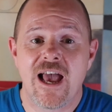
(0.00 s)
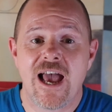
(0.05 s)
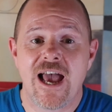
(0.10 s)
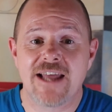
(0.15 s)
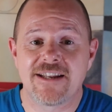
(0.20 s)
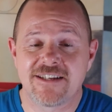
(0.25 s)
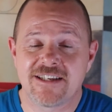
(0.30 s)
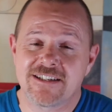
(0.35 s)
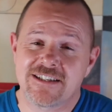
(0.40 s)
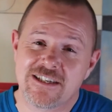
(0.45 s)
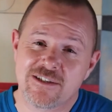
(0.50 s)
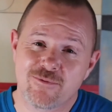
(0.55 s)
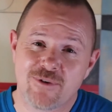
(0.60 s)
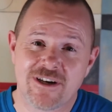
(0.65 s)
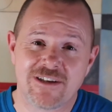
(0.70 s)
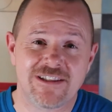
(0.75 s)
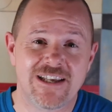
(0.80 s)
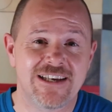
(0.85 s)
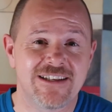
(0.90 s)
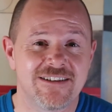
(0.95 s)
And this is
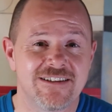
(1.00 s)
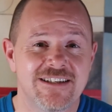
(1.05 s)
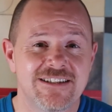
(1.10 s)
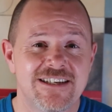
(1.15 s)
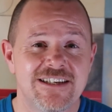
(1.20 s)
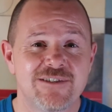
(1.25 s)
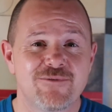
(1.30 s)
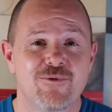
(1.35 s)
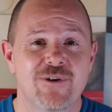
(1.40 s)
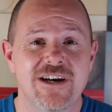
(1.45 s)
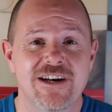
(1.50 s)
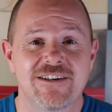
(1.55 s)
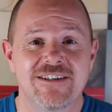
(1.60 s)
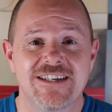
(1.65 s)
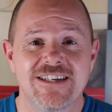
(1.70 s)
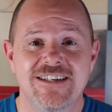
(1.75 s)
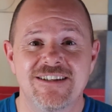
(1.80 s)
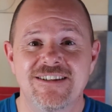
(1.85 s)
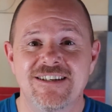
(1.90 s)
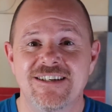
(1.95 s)
where,
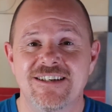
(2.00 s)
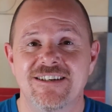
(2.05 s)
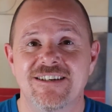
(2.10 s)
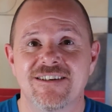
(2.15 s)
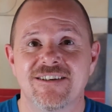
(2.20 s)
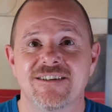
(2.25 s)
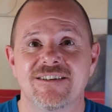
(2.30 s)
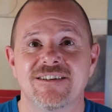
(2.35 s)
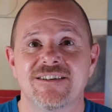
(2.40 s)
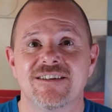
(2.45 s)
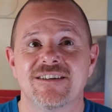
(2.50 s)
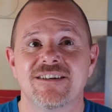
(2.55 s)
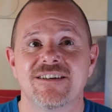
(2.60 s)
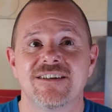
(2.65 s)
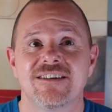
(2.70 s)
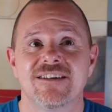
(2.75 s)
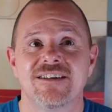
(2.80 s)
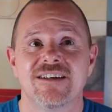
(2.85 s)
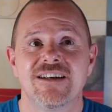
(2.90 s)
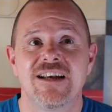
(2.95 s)
the
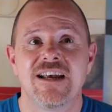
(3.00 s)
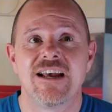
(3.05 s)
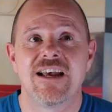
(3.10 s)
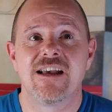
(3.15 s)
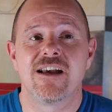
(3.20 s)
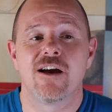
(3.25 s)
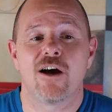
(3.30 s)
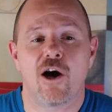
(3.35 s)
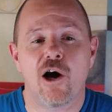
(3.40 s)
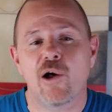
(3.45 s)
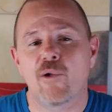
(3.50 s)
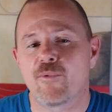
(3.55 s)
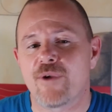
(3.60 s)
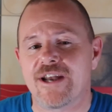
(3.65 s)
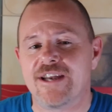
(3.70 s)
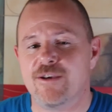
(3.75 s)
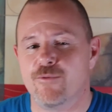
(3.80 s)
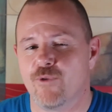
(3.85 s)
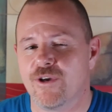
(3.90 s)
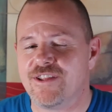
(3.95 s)

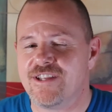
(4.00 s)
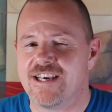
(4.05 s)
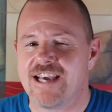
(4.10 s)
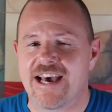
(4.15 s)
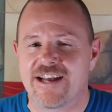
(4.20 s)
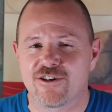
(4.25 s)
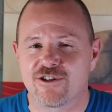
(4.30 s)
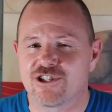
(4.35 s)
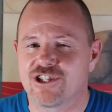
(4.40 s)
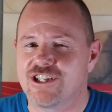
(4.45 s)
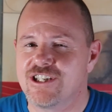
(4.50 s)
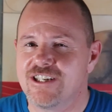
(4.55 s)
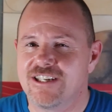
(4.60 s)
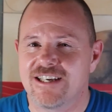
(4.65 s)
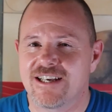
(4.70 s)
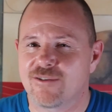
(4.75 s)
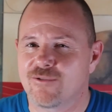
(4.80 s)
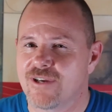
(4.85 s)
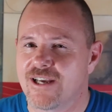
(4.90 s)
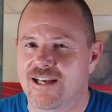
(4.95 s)
already with the
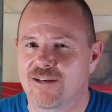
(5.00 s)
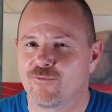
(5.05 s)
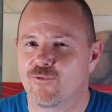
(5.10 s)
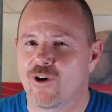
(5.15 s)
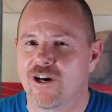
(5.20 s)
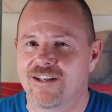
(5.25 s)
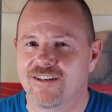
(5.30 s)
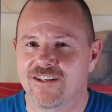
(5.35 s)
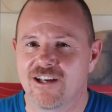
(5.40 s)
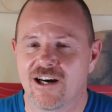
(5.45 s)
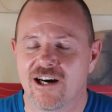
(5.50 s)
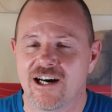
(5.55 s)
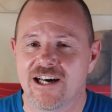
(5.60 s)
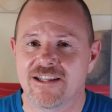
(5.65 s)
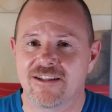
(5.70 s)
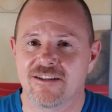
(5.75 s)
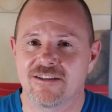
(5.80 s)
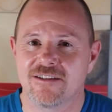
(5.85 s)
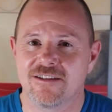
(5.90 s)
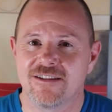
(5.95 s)
energy and
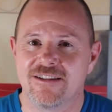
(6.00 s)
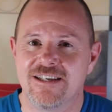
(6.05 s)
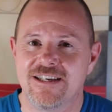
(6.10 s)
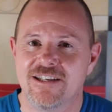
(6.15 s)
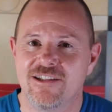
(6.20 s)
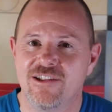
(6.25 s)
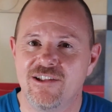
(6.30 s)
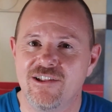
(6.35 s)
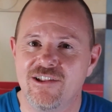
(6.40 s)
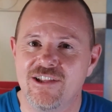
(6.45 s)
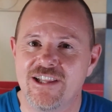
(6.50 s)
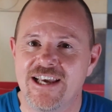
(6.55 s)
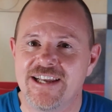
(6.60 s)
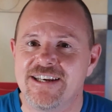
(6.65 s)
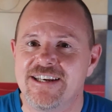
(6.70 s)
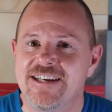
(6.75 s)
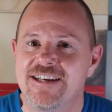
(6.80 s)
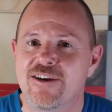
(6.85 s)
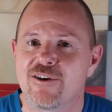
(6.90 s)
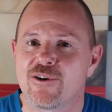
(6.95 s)
whatnot, the
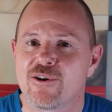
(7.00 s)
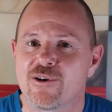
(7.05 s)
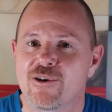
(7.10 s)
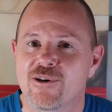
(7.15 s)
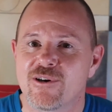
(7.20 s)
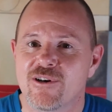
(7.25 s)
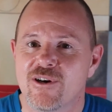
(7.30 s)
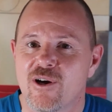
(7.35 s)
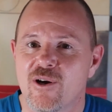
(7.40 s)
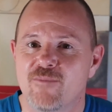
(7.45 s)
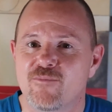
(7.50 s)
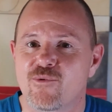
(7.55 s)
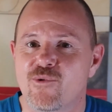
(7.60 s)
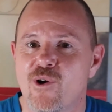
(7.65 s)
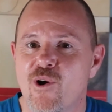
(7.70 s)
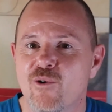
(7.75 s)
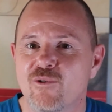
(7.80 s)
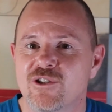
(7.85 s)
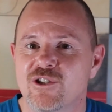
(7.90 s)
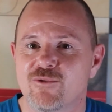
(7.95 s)
linear
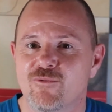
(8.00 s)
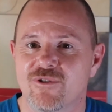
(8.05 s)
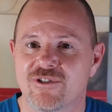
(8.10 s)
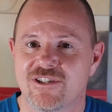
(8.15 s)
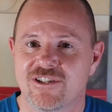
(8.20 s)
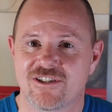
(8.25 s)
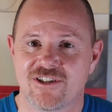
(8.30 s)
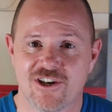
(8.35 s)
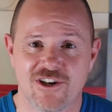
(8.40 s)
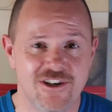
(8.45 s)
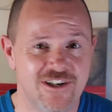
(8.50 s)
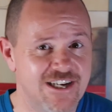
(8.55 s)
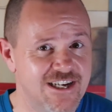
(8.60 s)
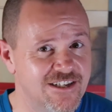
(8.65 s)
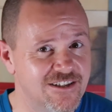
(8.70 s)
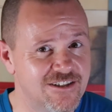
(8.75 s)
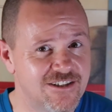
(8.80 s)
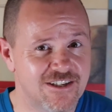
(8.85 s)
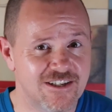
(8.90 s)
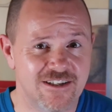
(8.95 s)
approach was
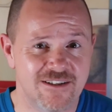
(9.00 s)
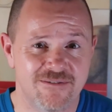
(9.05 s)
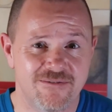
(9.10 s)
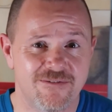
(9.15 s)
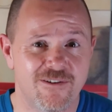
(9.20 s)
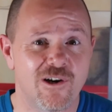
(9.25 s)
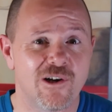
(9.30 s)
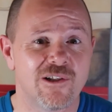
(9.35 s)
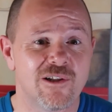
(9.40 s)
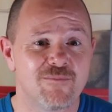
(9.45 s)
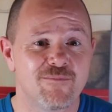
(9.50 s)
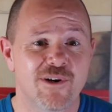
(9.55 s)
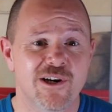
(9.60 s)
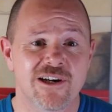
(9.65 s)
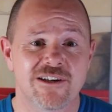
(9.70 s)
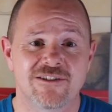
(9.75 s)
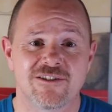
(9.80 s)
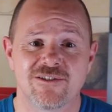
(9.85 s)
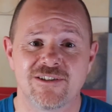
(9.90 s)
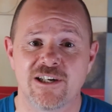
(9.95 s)
starting to fall
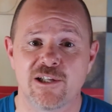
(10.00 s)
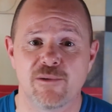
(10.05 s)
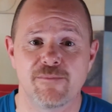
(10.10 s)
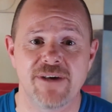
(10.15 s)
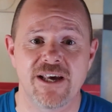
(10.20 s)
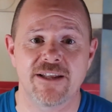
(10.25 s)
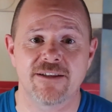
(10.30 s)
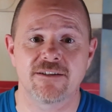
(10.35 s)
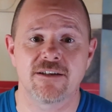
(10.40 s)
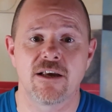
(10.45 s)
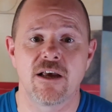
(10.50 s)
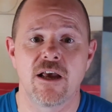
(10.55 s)
apart a little bit.